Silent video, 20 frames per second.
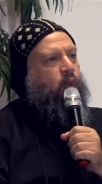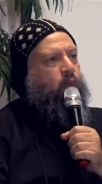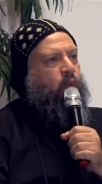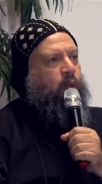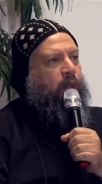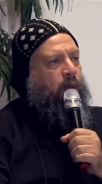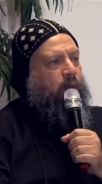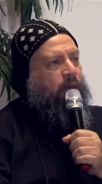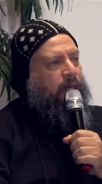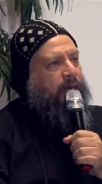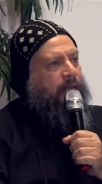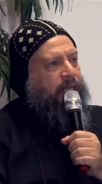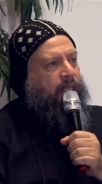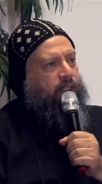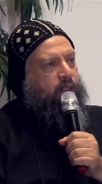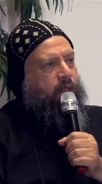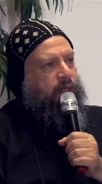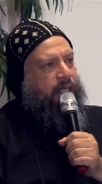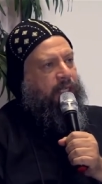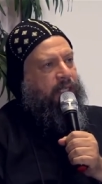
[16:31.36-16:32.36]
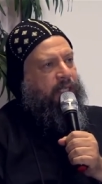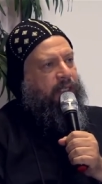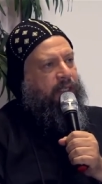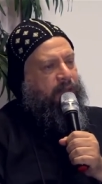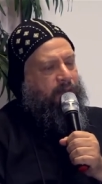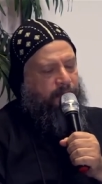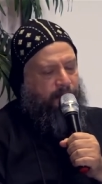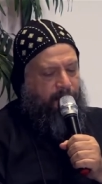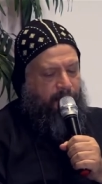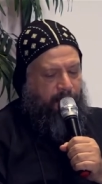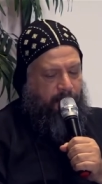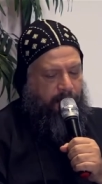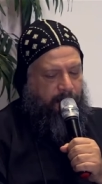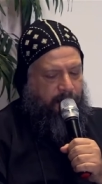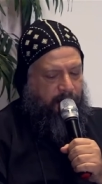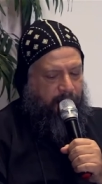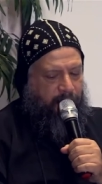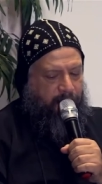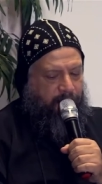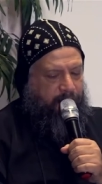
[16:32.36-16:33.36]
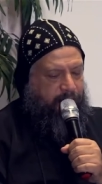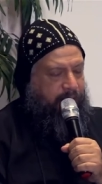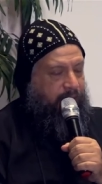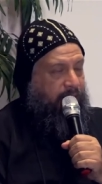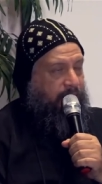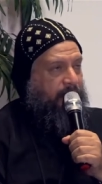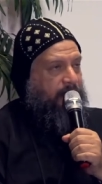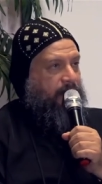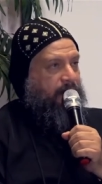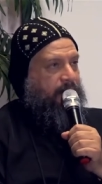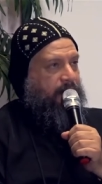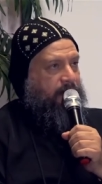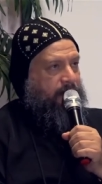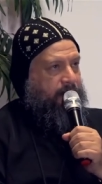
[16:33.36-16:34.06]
we will actually struggle.